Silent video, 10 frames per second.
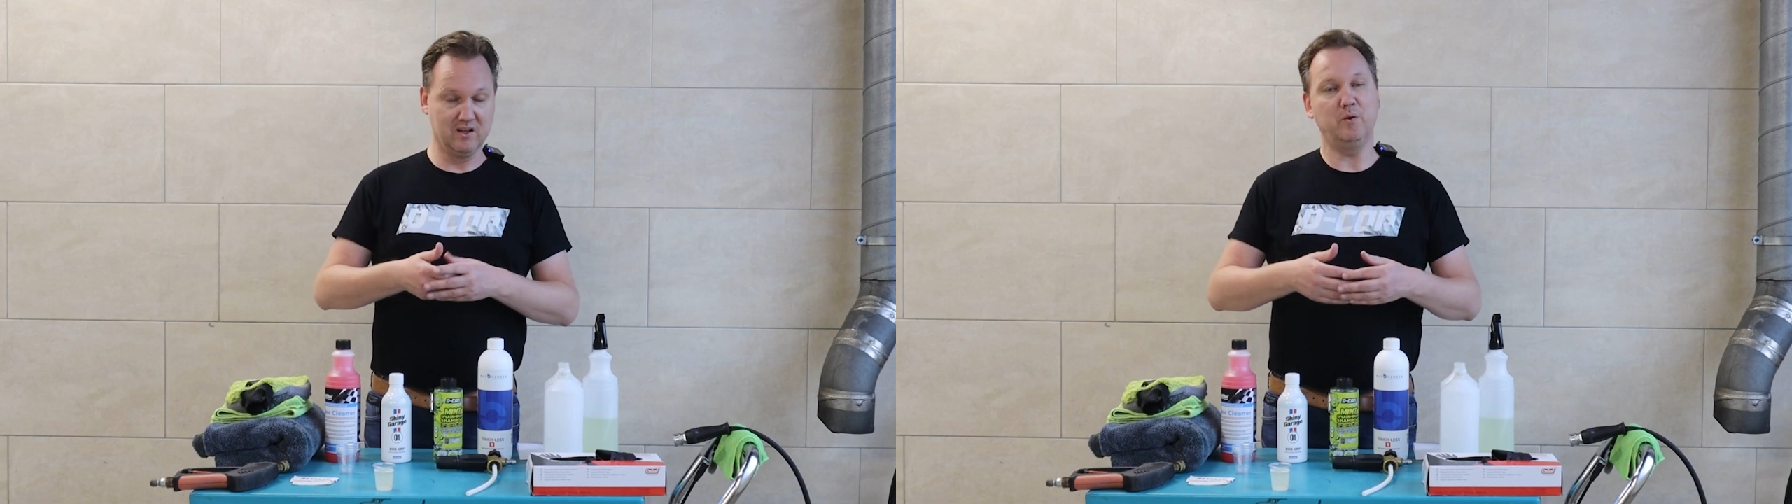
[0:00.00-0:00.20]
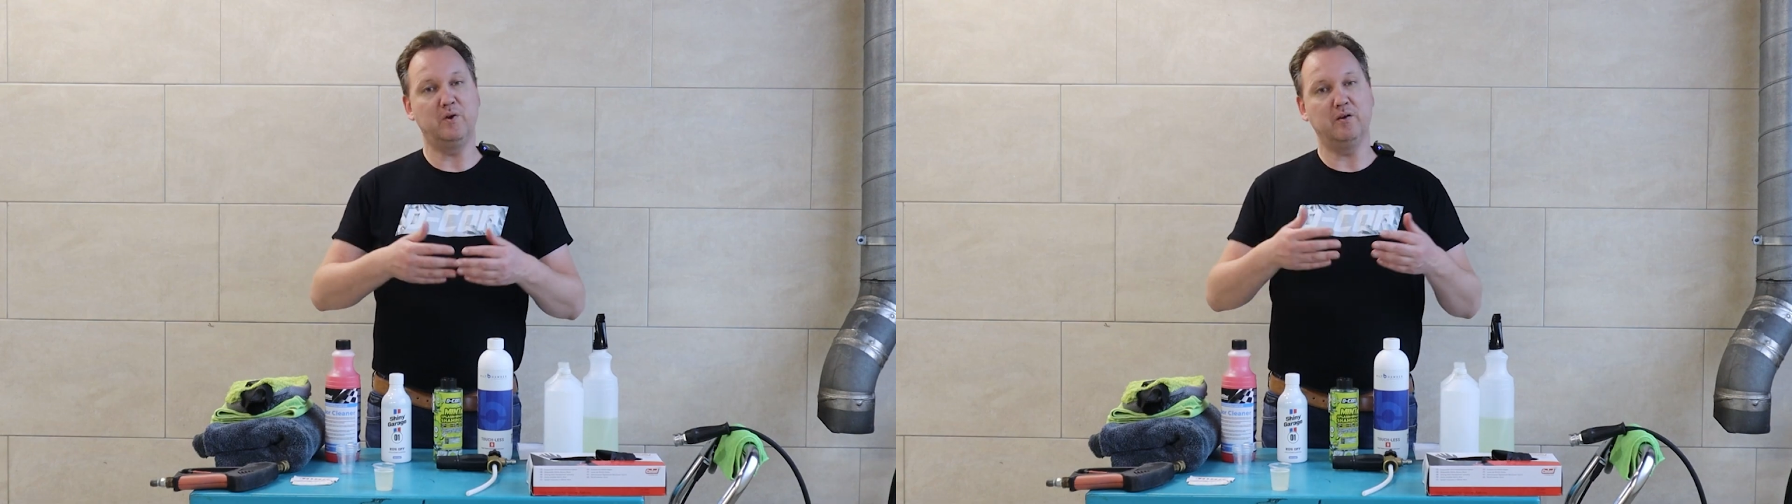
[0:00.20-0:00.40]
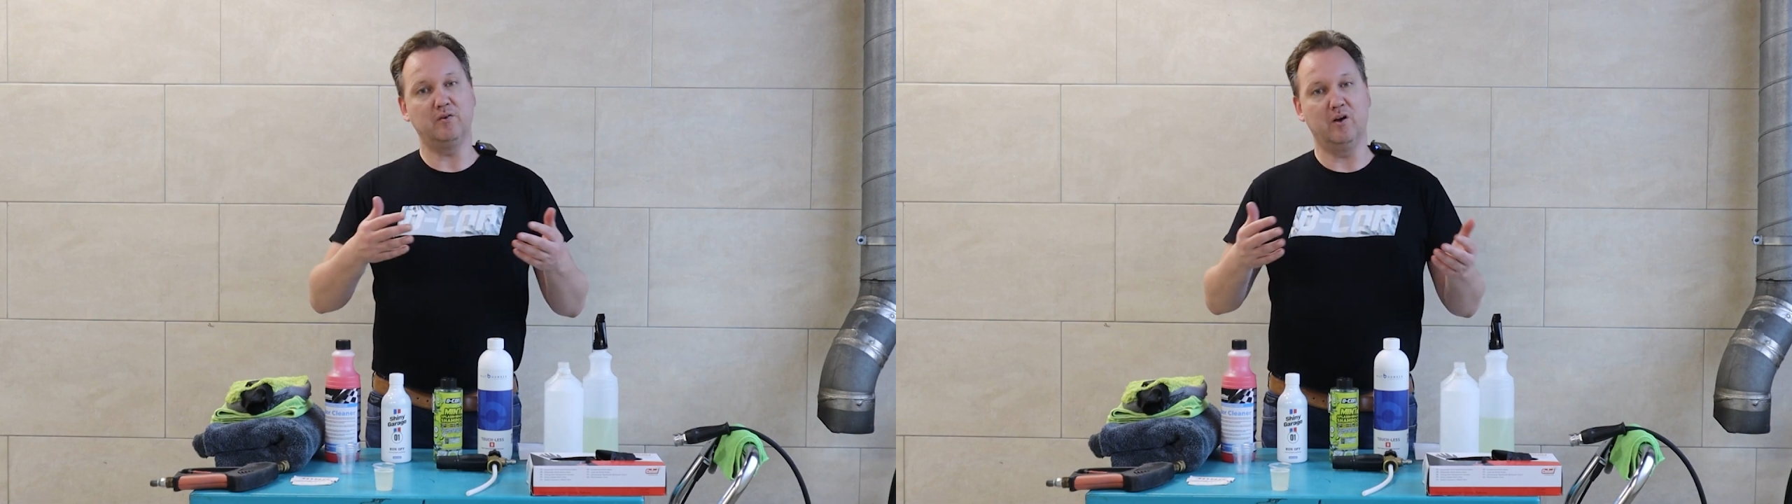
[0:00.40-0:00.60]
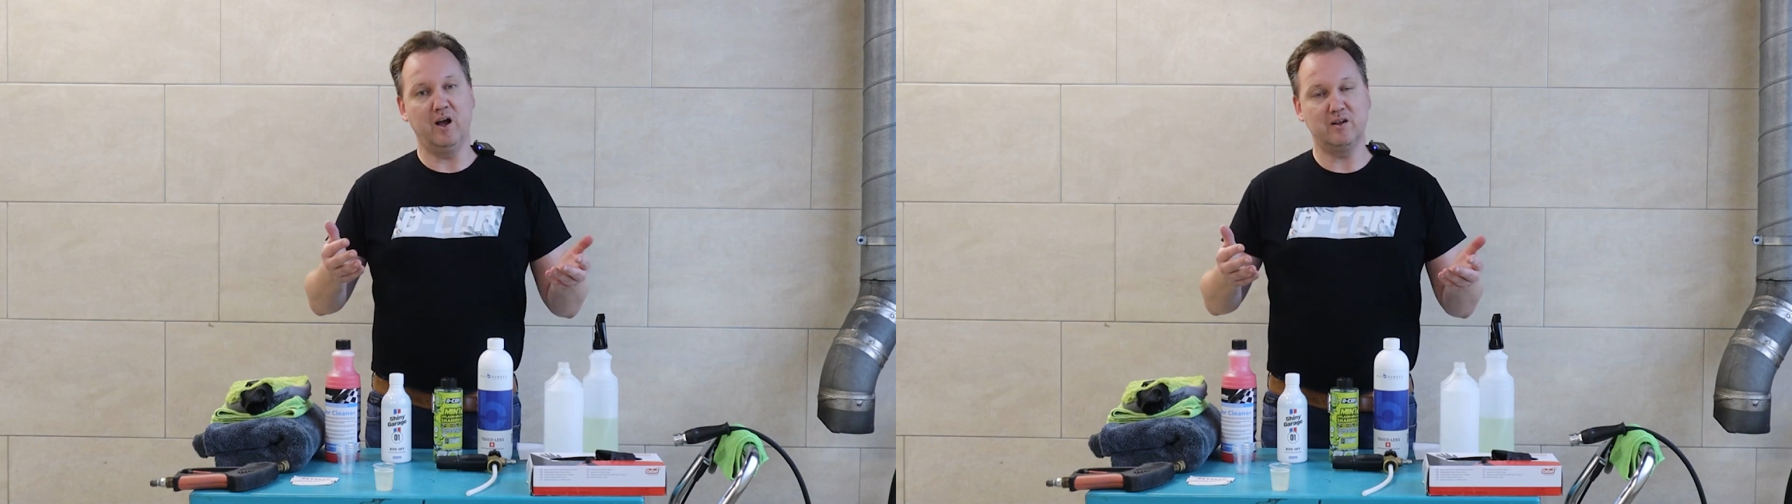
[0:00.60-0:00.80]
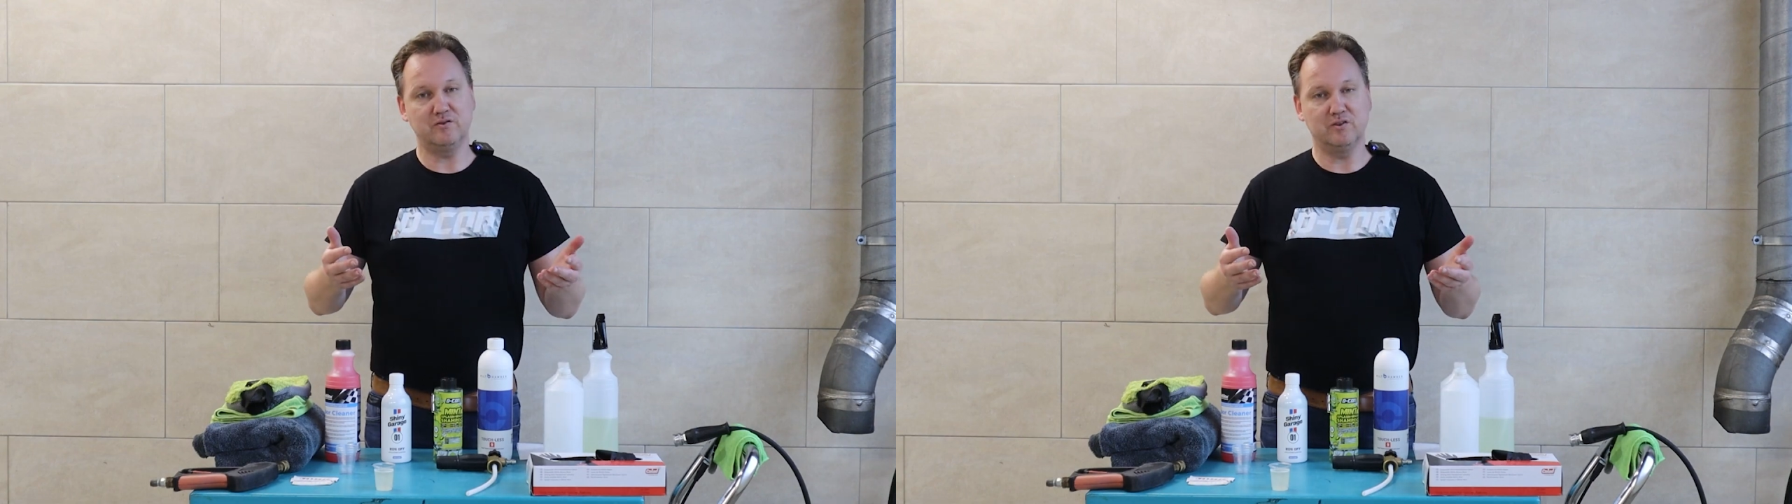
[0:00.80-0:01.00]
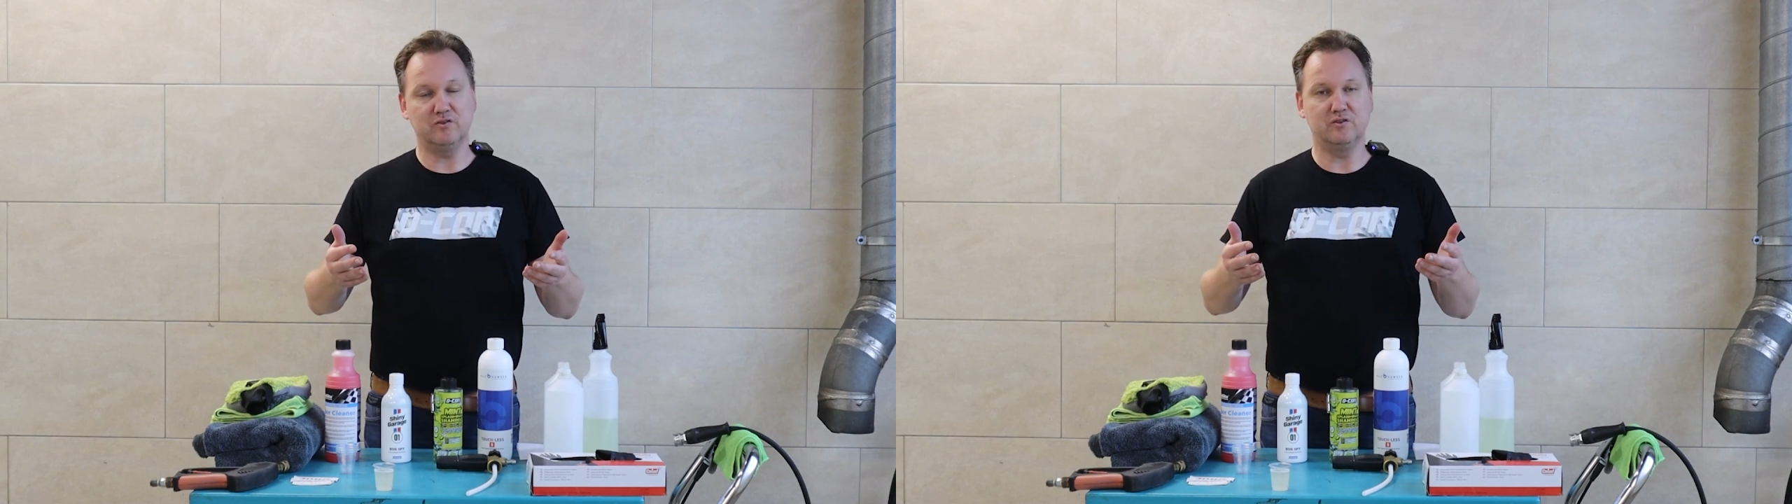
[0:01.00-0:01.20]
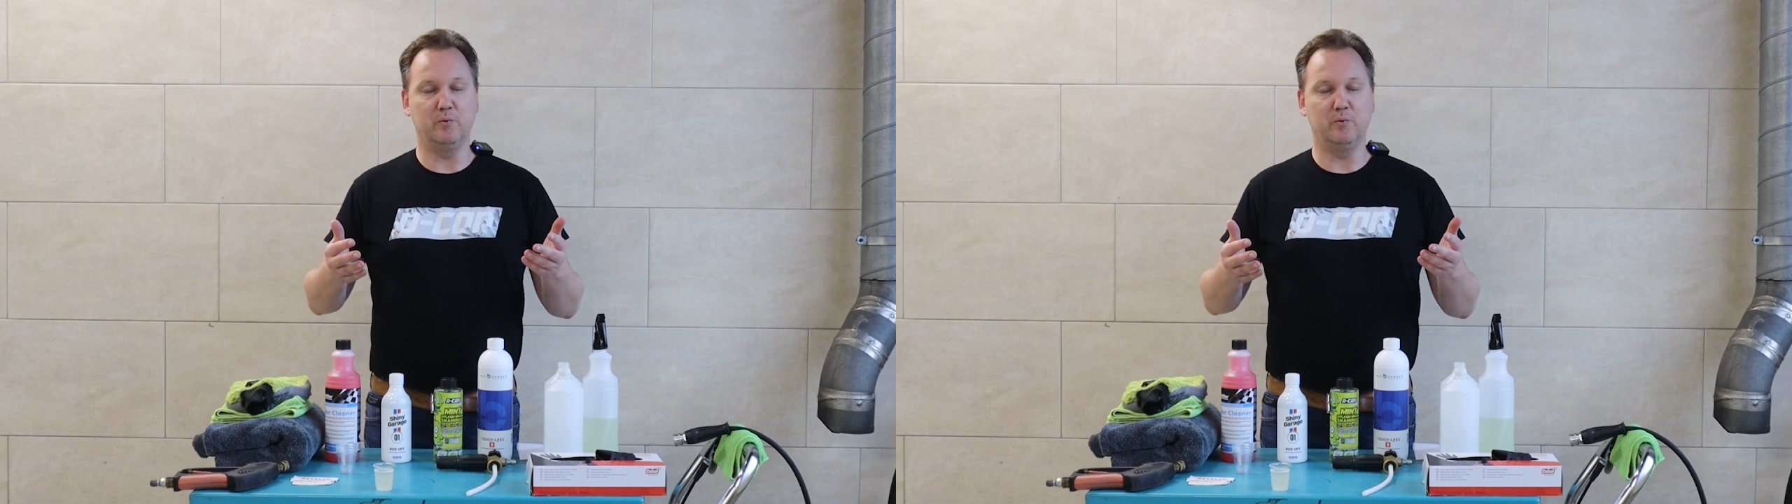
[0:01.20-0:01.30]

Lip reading: When we have your answers,